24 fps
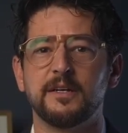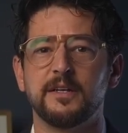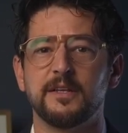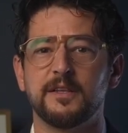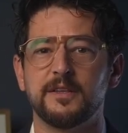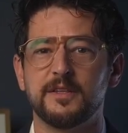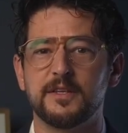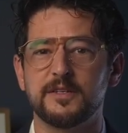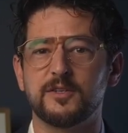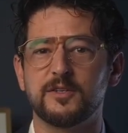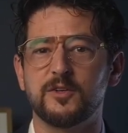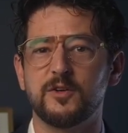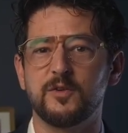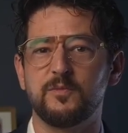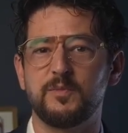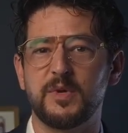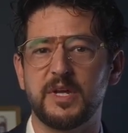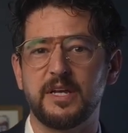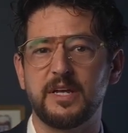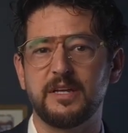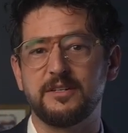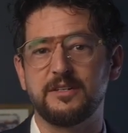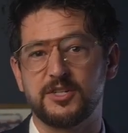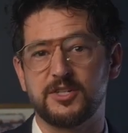This could
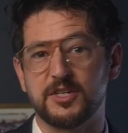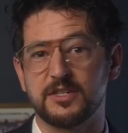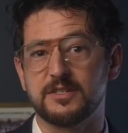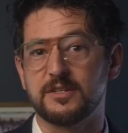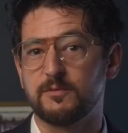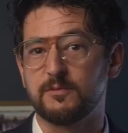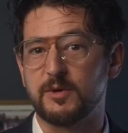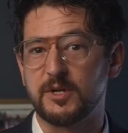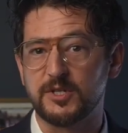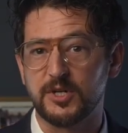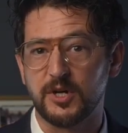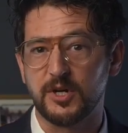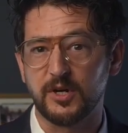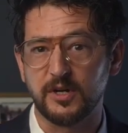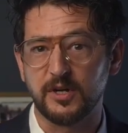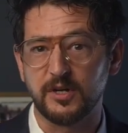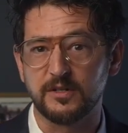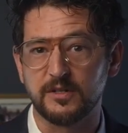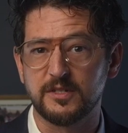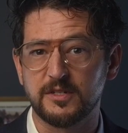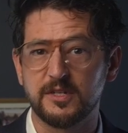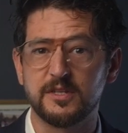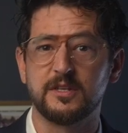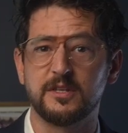be just a return
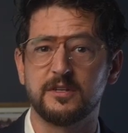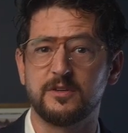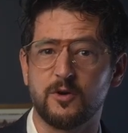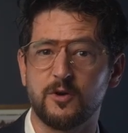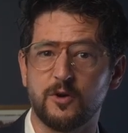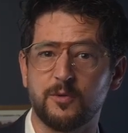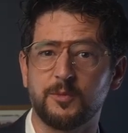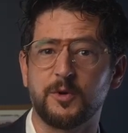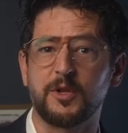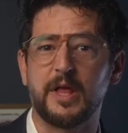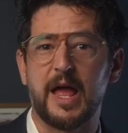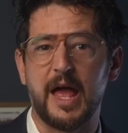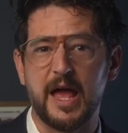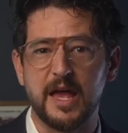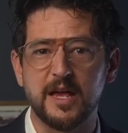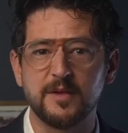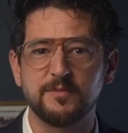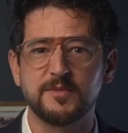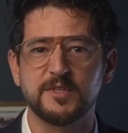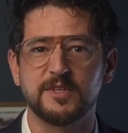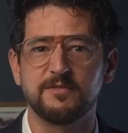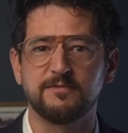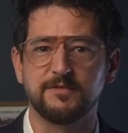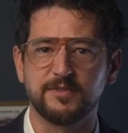to the normal
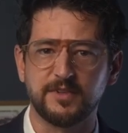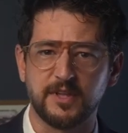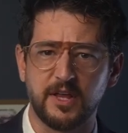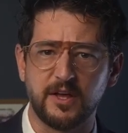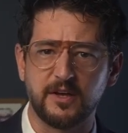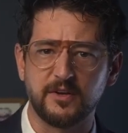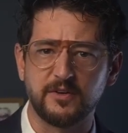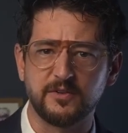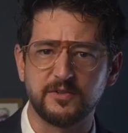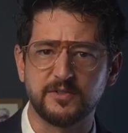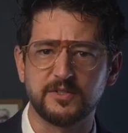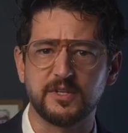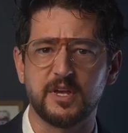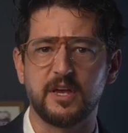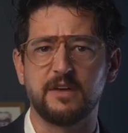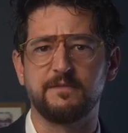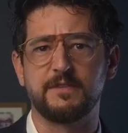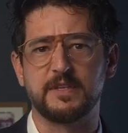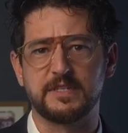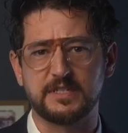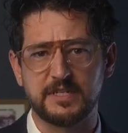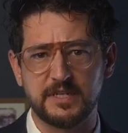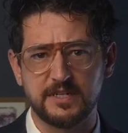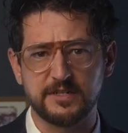ebbs and flows of the
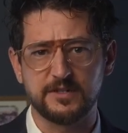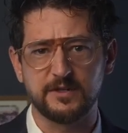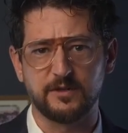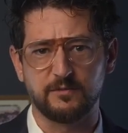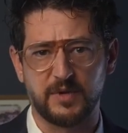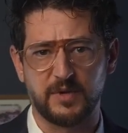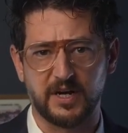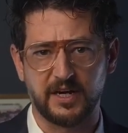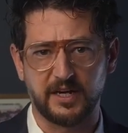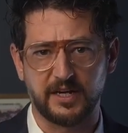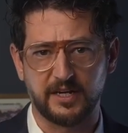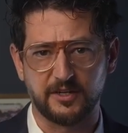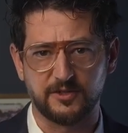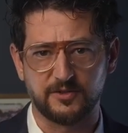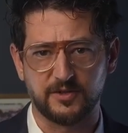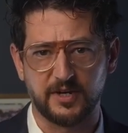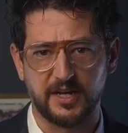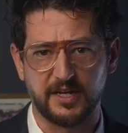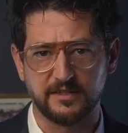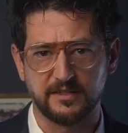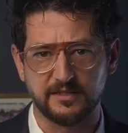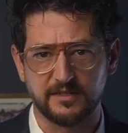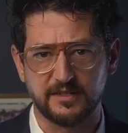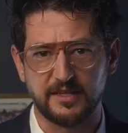seasonal market
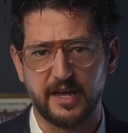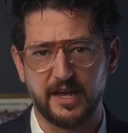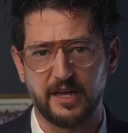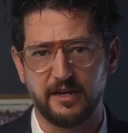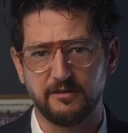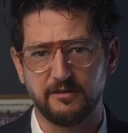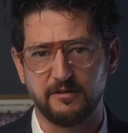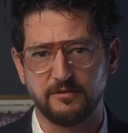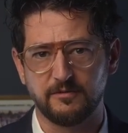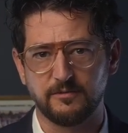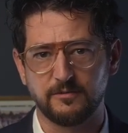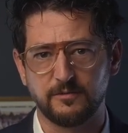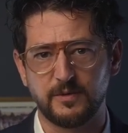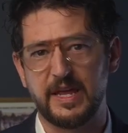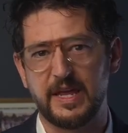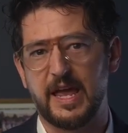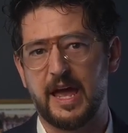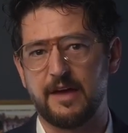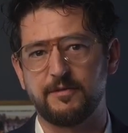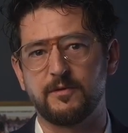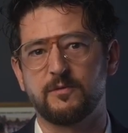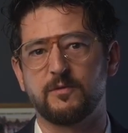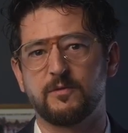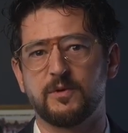trends that we
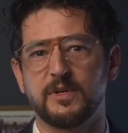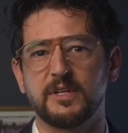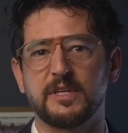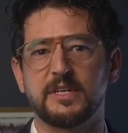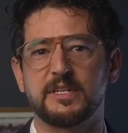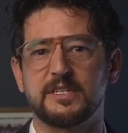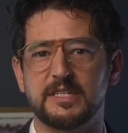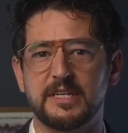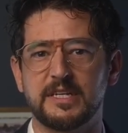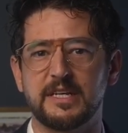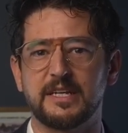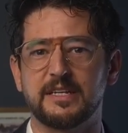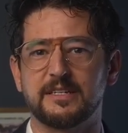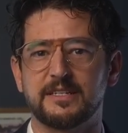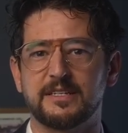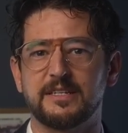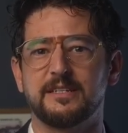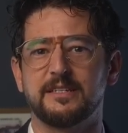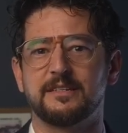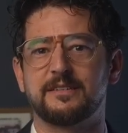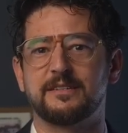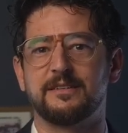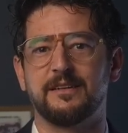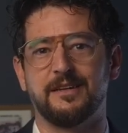haven't really seen
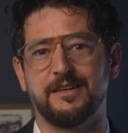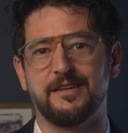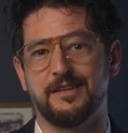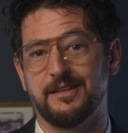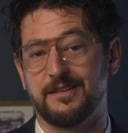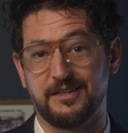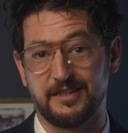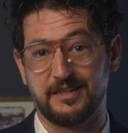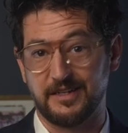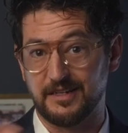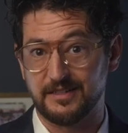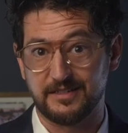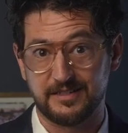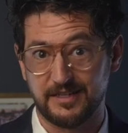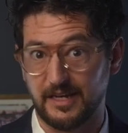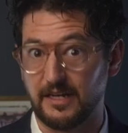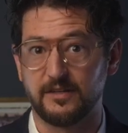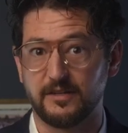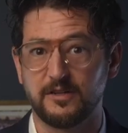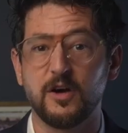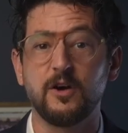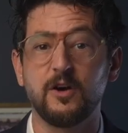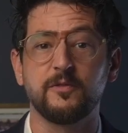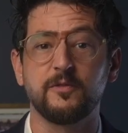since the insane
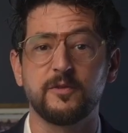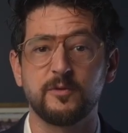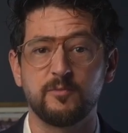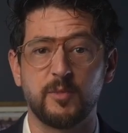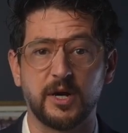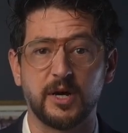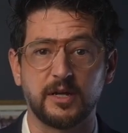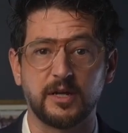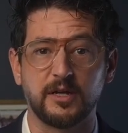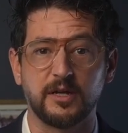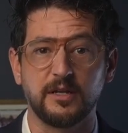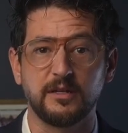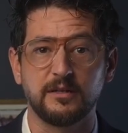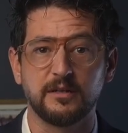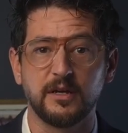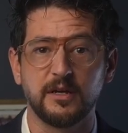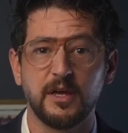COVID market.